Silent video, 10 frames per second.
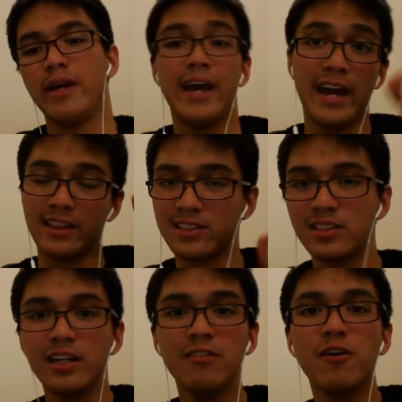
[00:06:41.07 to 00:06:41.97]
And the
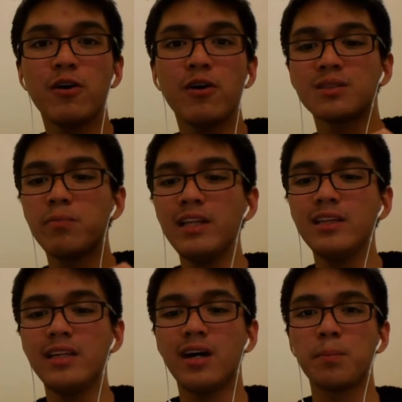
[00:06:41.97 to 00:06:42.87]
study focused
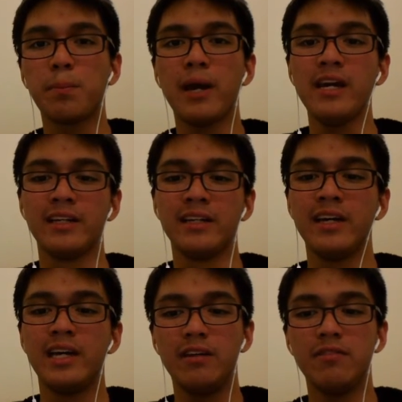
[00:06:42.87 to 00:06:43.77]
mainly on pain,
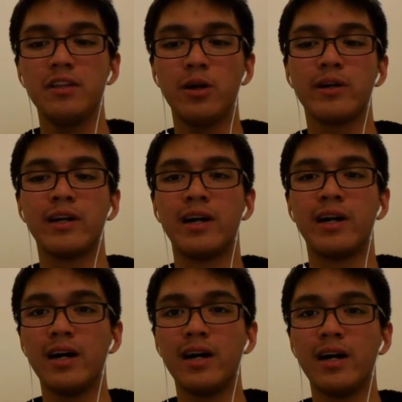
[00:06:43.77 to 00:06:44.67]
even though there are
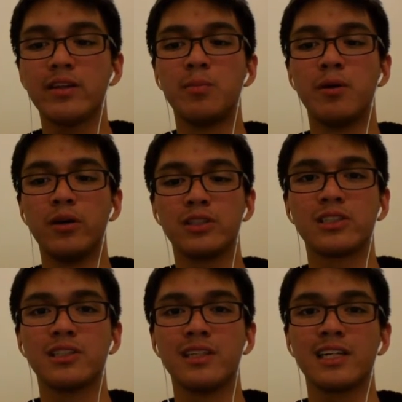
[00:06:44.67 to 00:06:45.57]
other prosocial
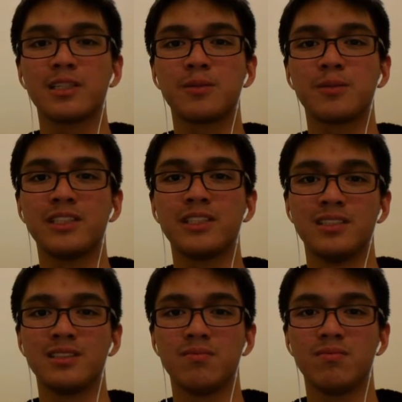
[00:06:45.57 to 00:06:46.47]
linked expressions.
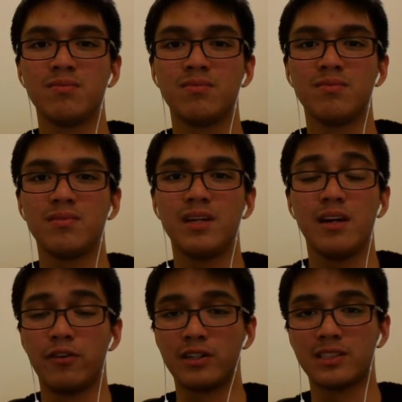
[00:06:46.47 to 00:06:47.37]

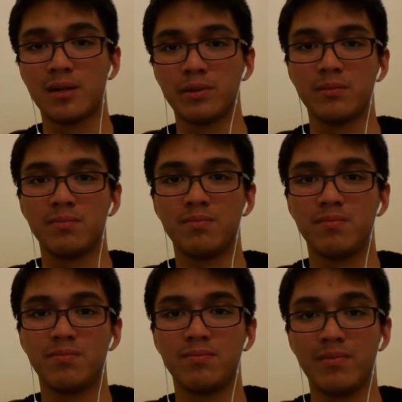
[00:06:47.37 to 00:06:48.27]
For example,
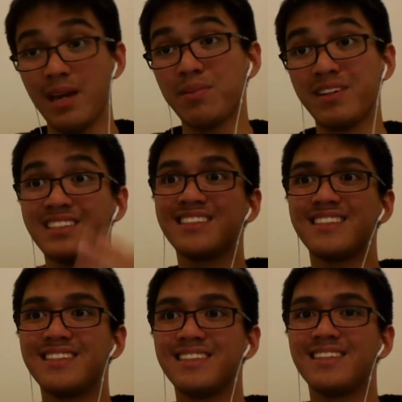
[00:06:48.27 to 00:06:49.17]
happiness
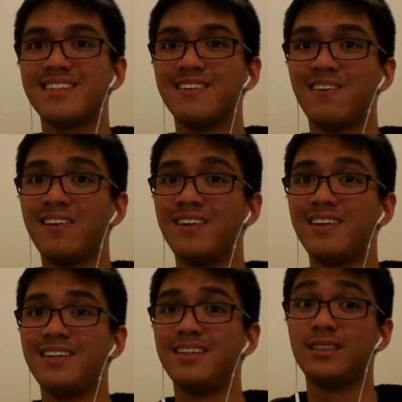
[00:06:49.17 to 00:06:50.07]
or
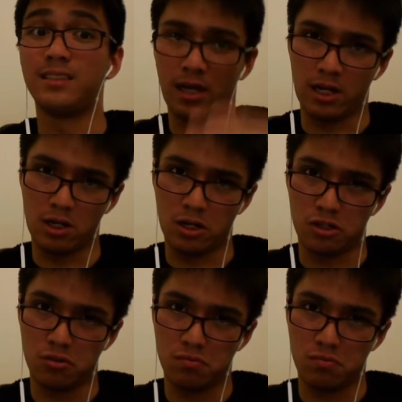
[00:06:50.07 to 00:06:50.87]
sadness.